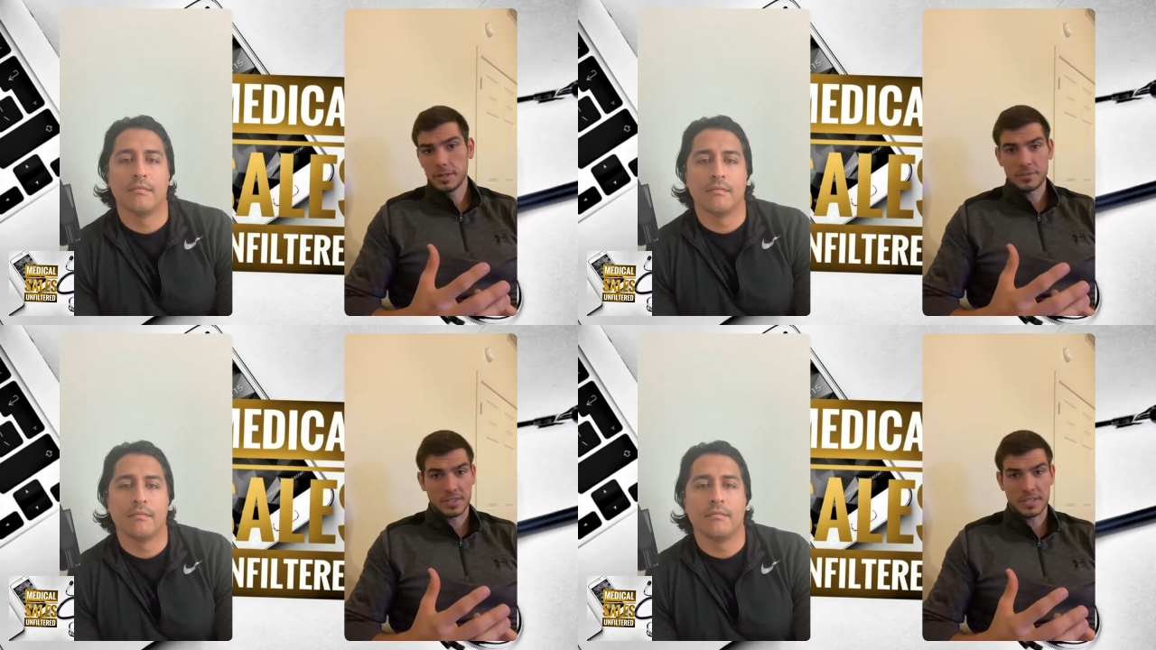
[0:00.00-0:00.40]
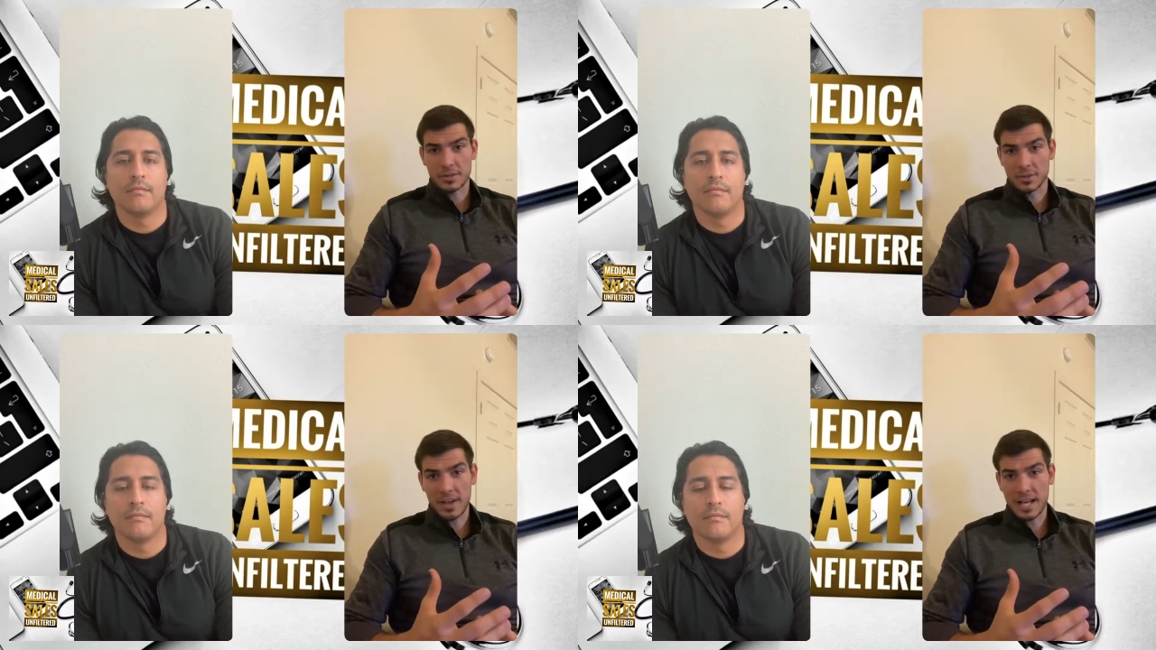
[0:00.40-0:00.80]
Speaker 1: You have to
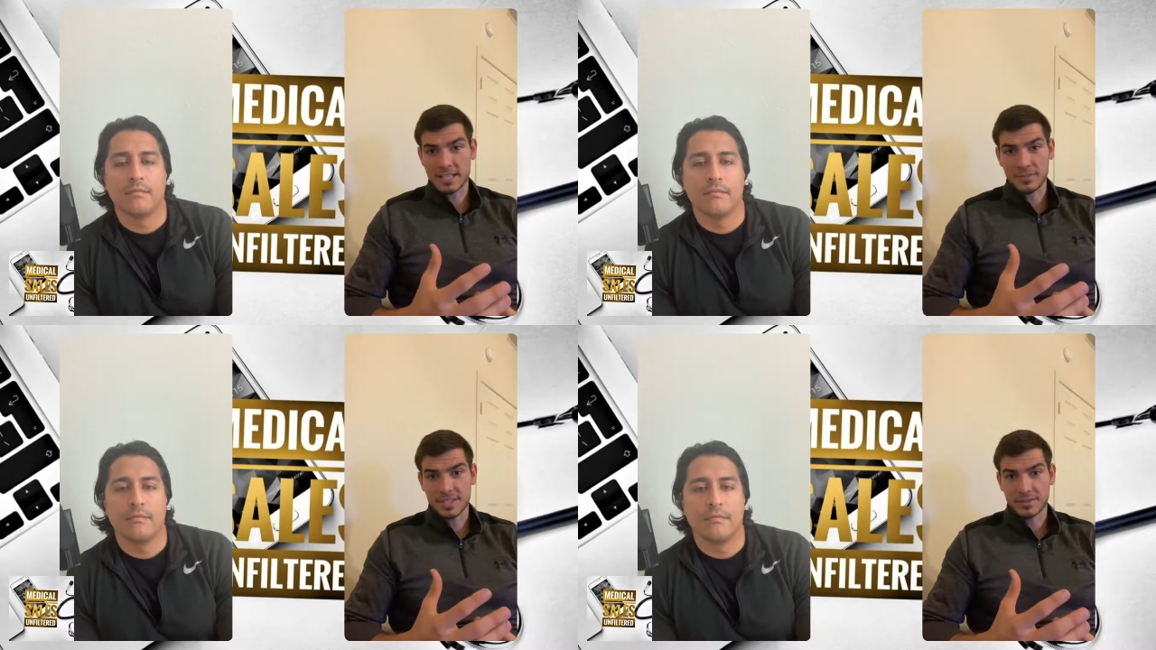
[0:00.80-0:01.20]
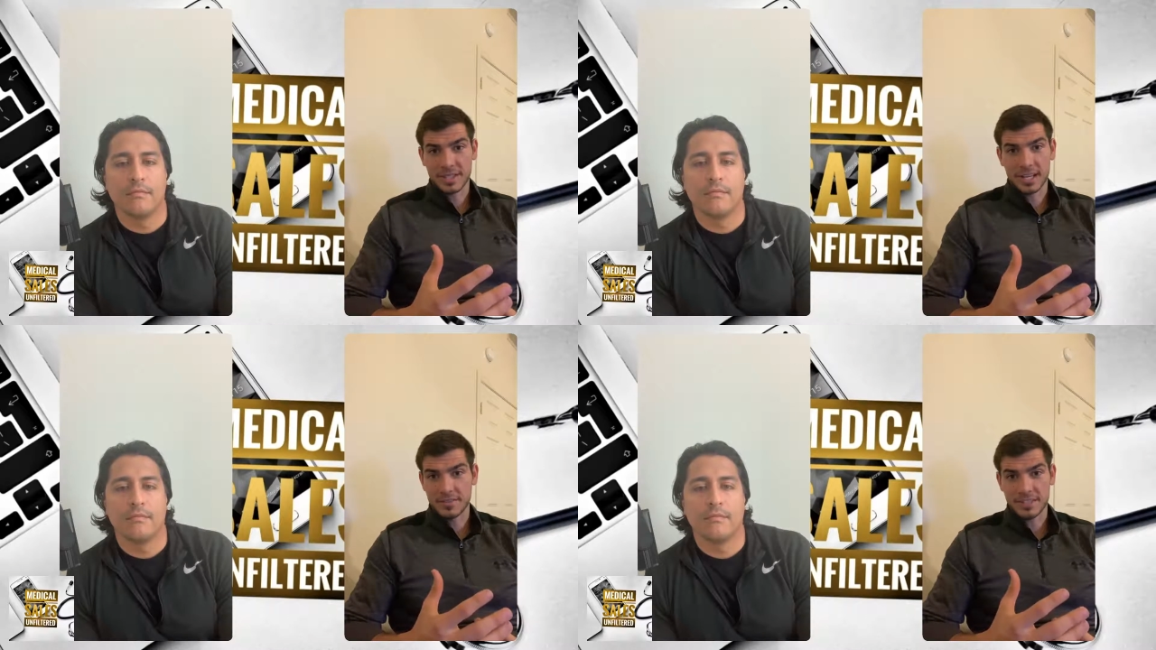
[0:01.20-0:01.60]
sell your class every single
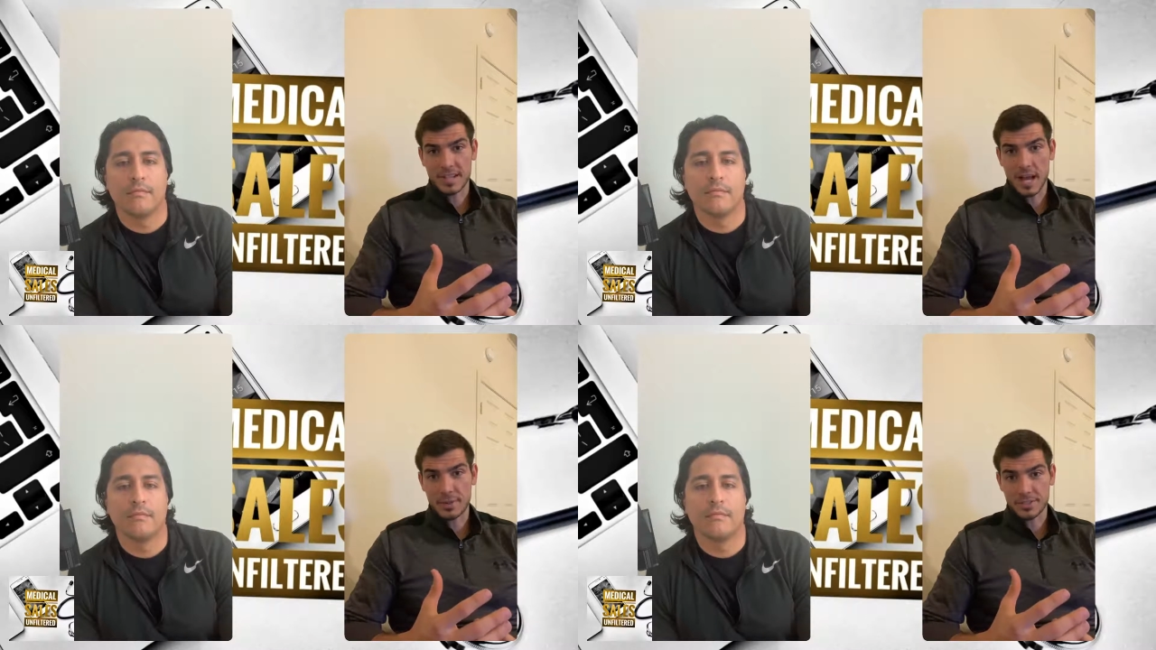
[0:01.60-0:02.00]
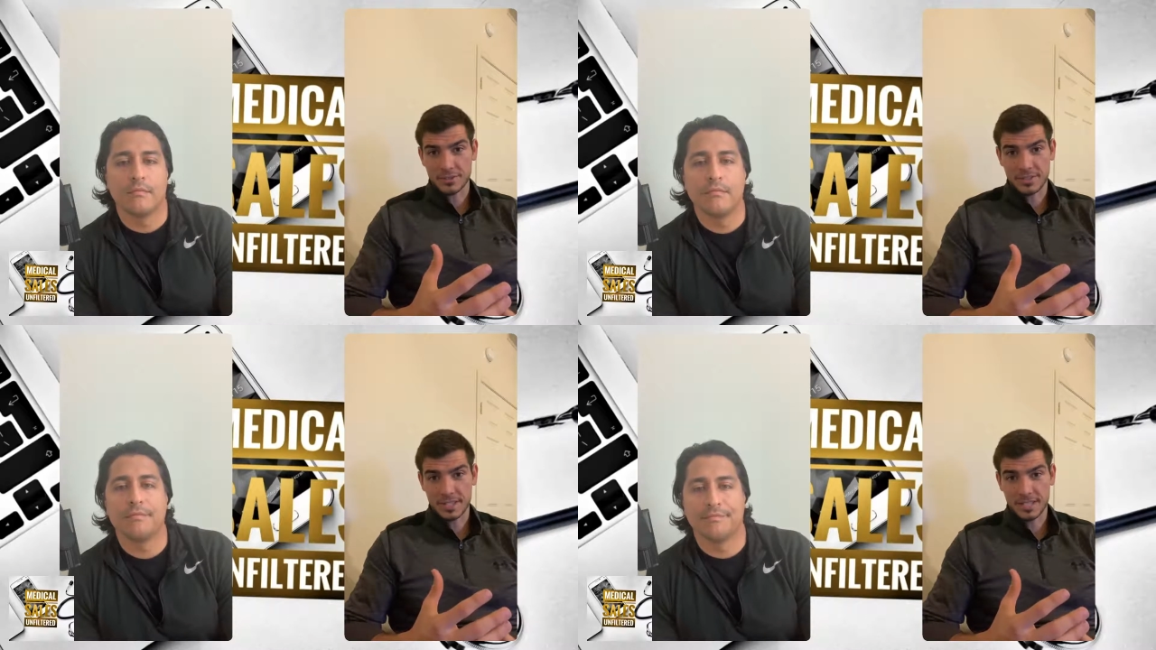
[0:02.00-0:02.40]
day on the topics
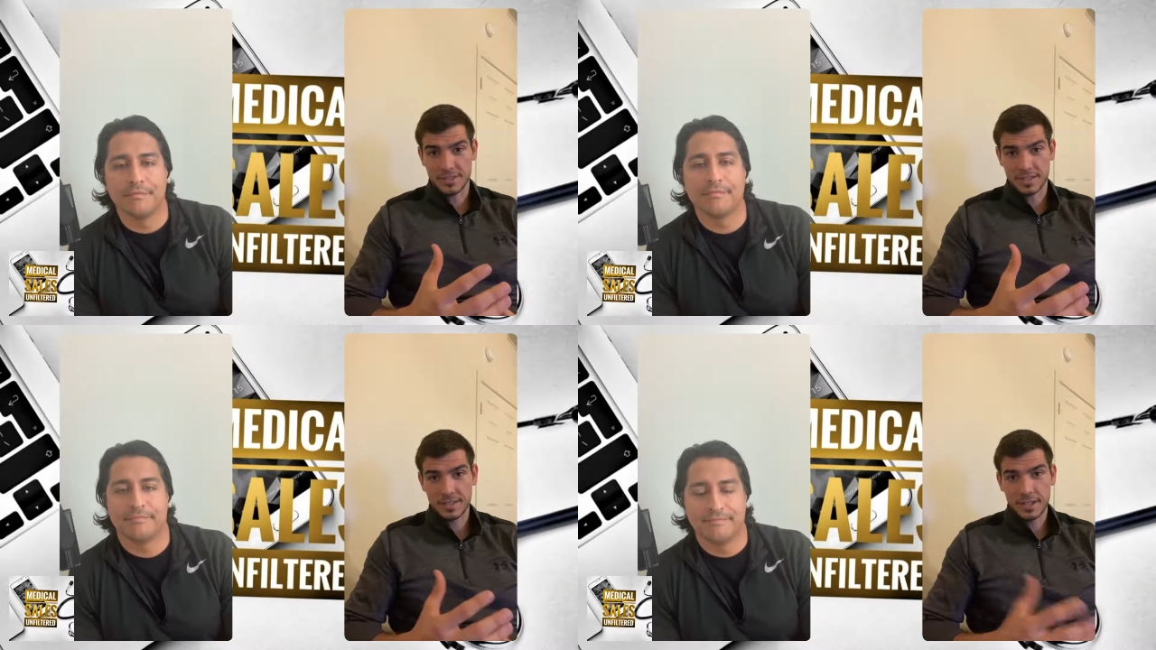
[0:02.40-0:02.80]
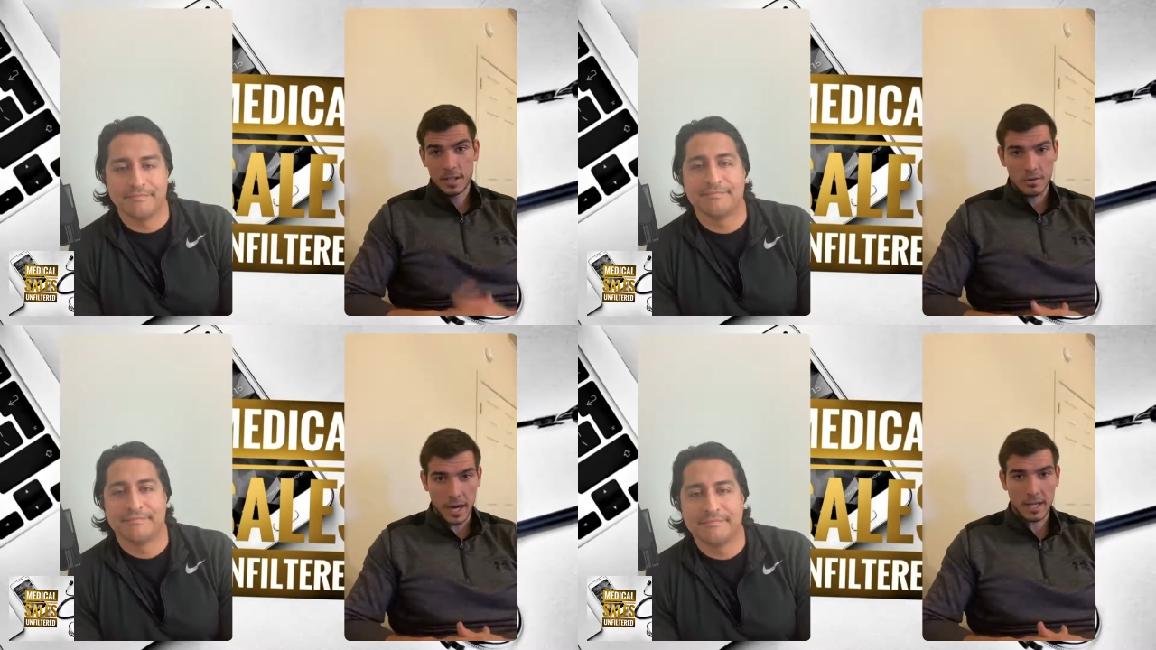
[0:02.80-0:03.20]
you're teaching,
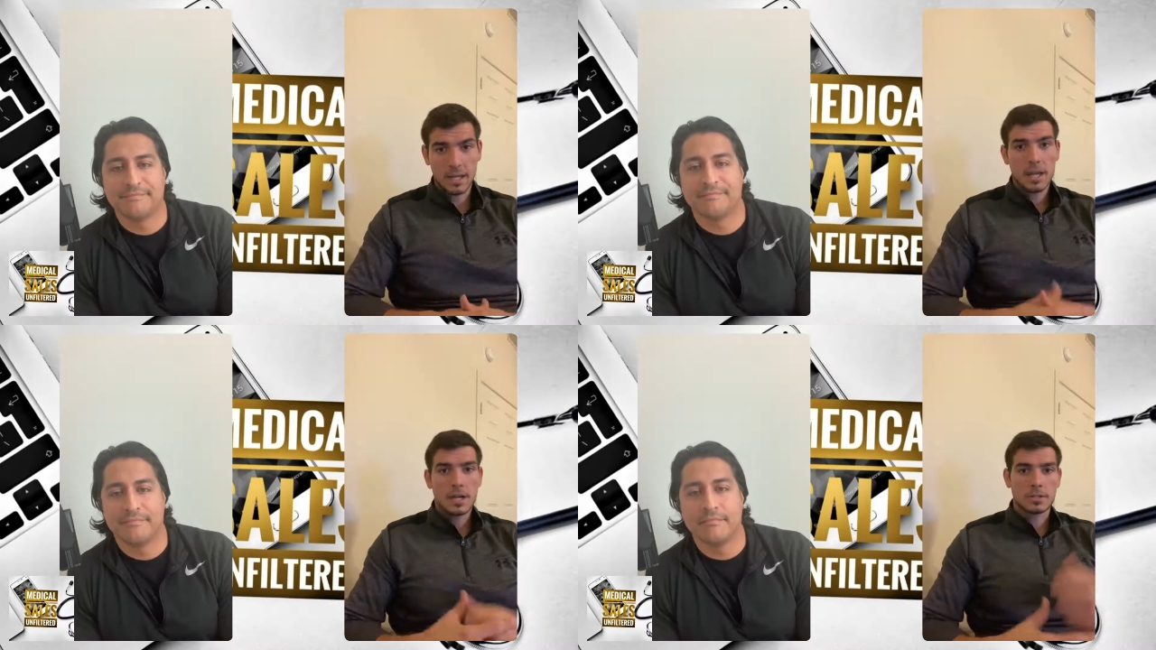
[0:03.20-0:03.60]
right?